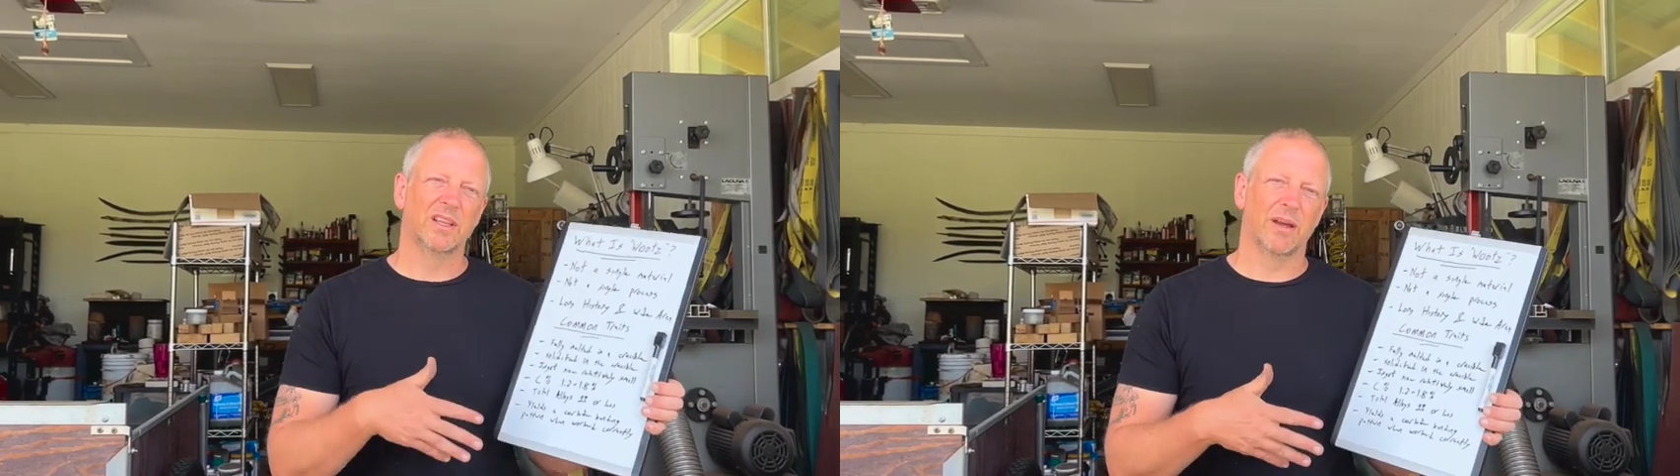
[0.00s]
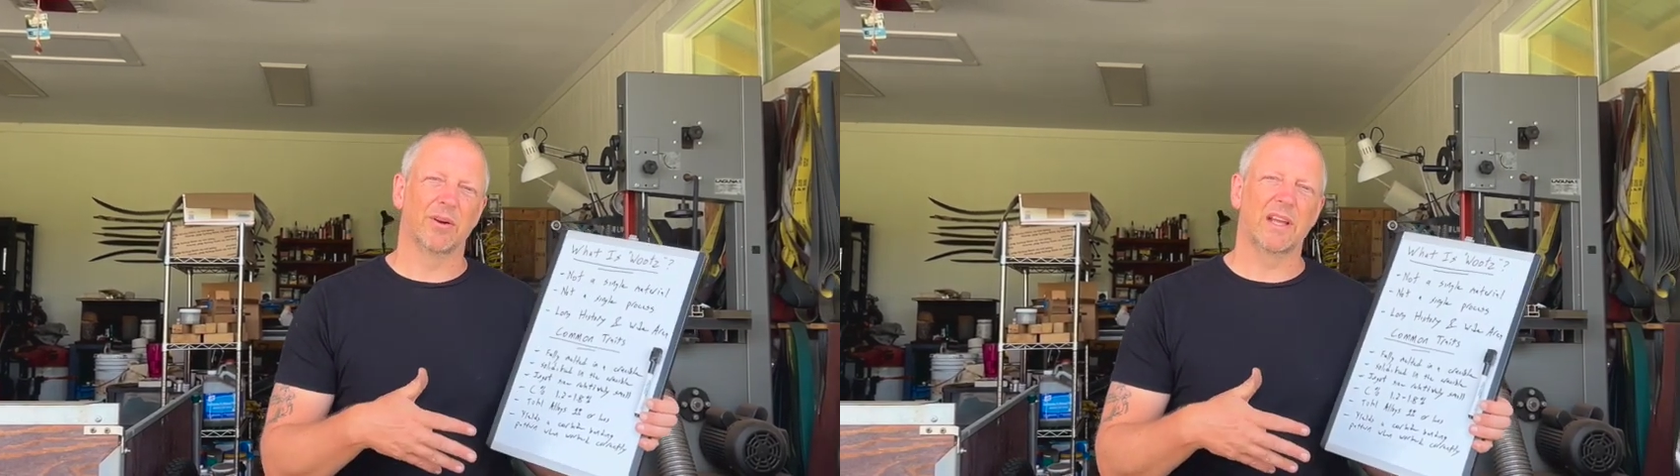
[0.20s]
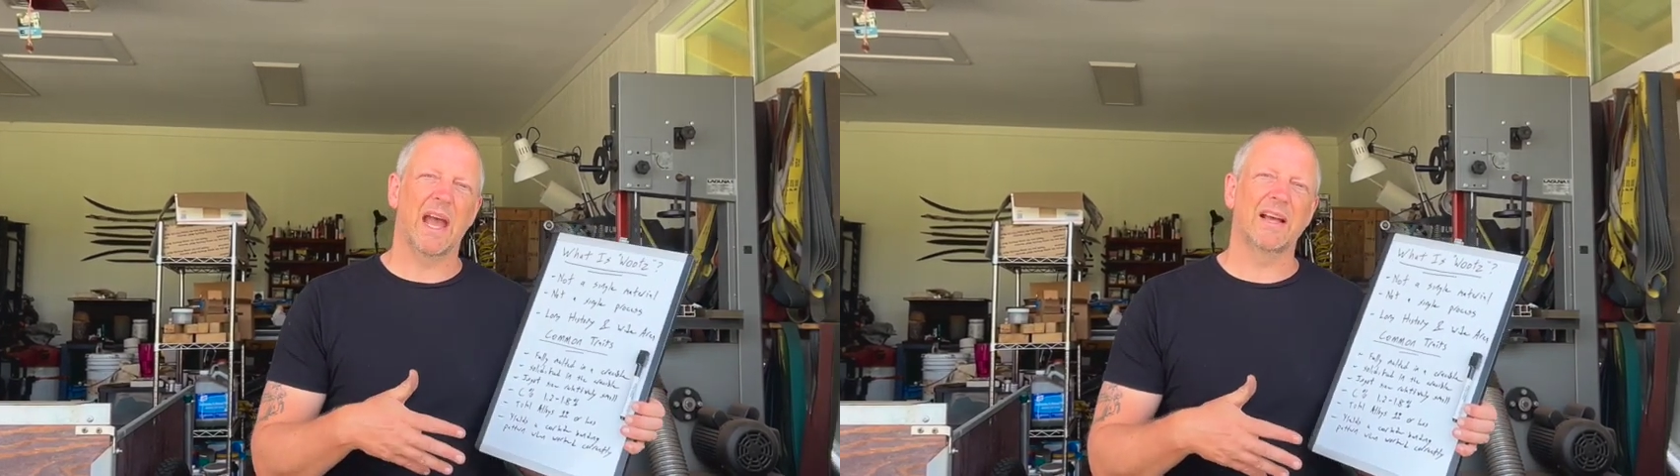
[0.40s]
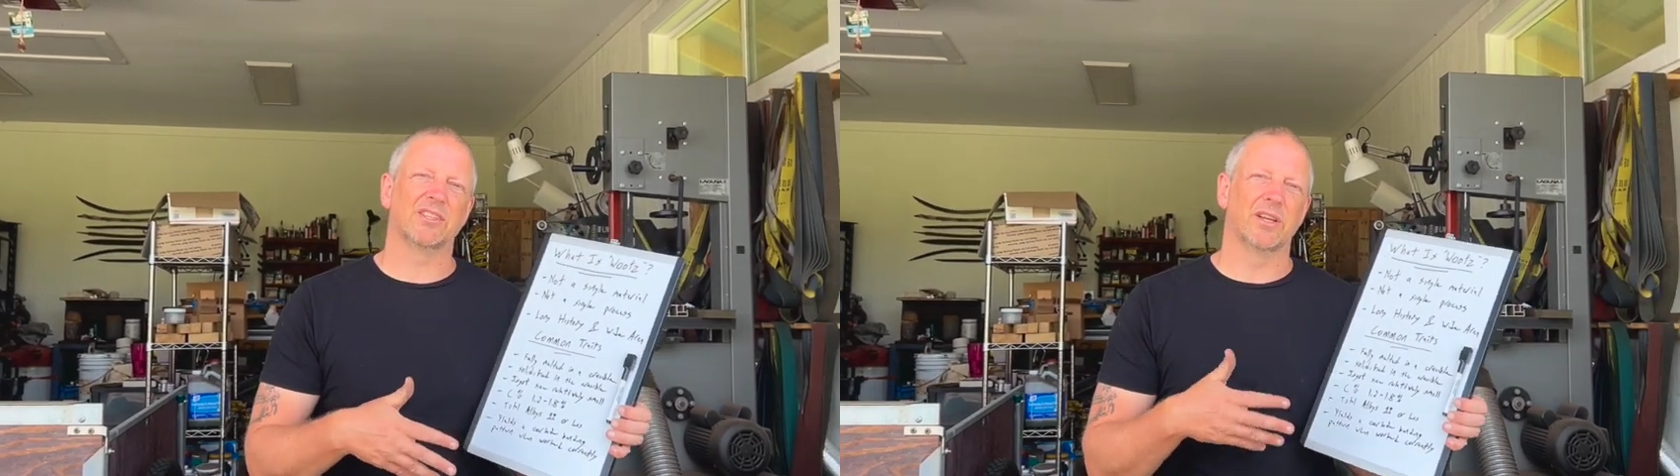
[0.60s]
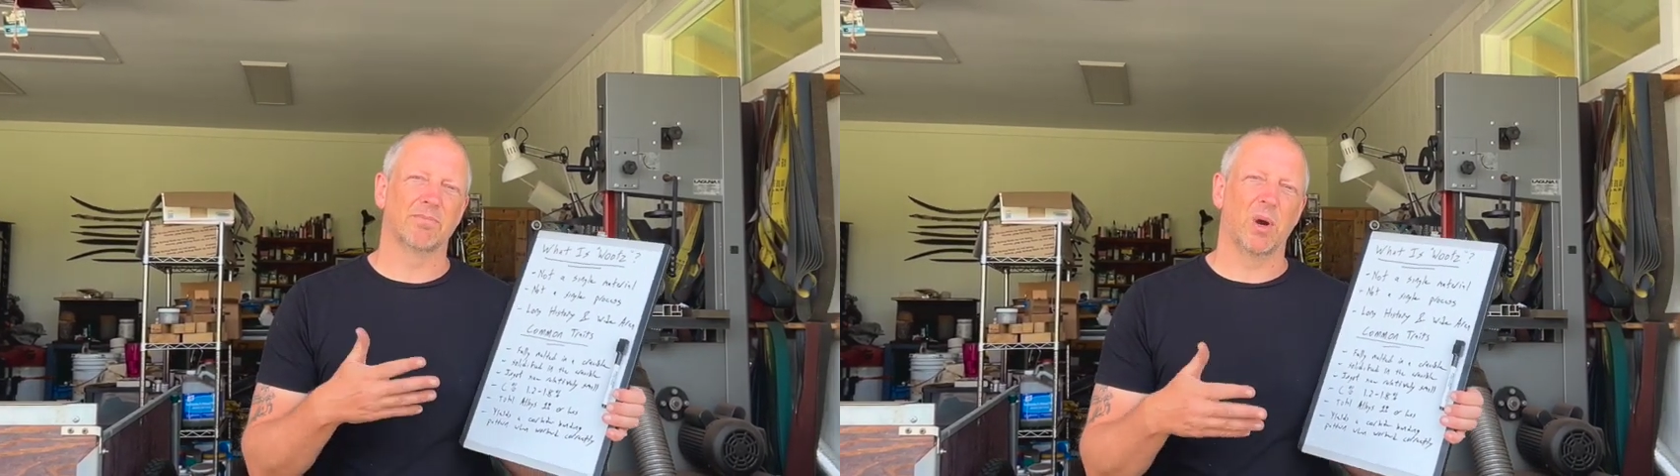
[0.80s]
They were
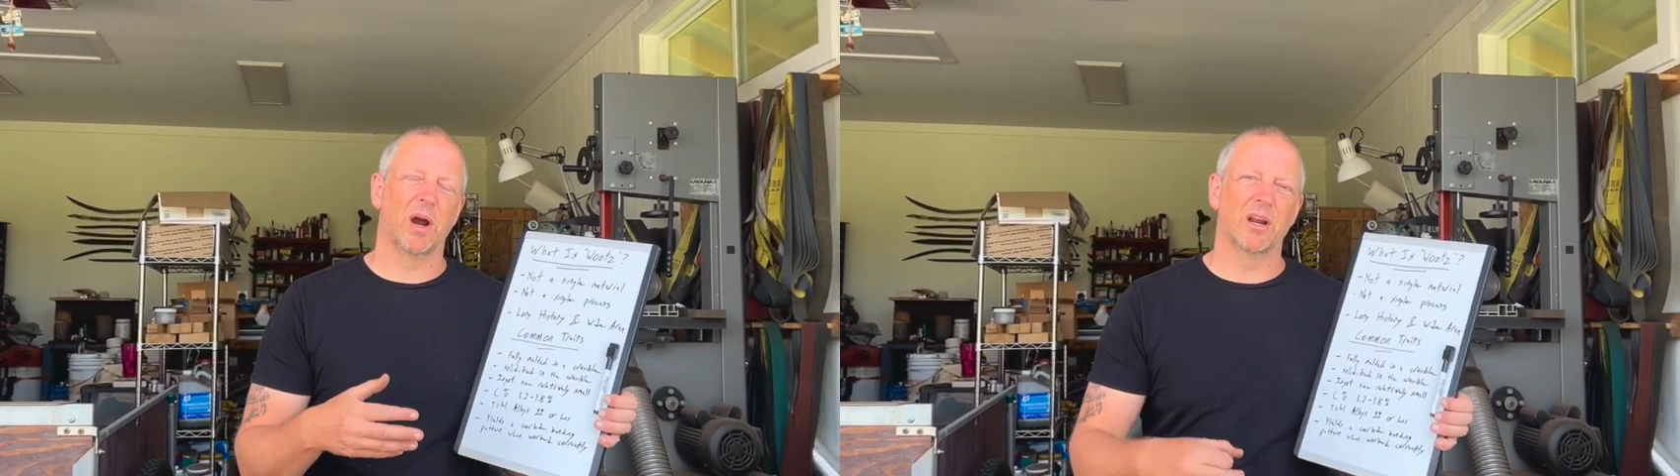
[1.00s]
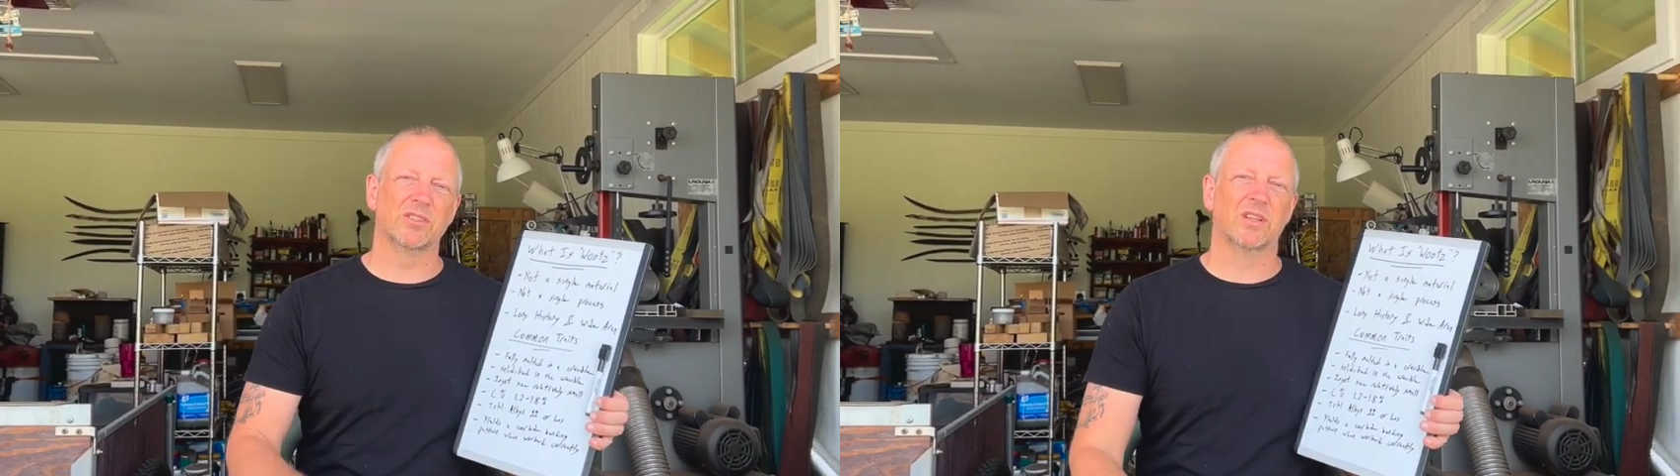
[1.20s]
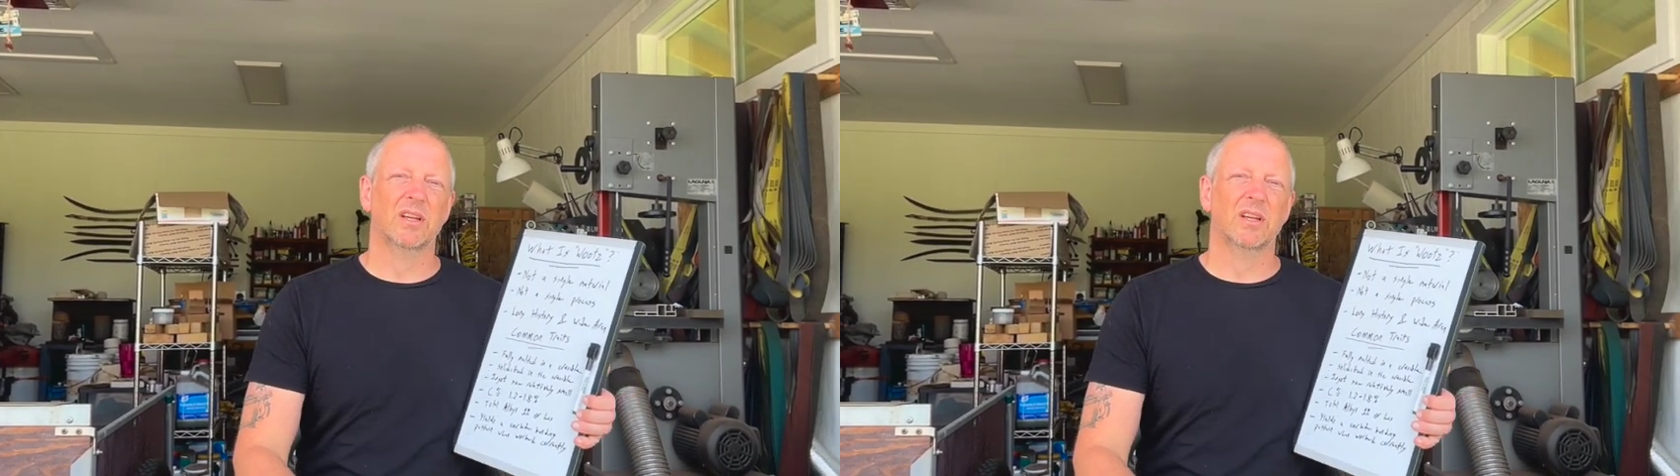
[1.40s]
casting bars.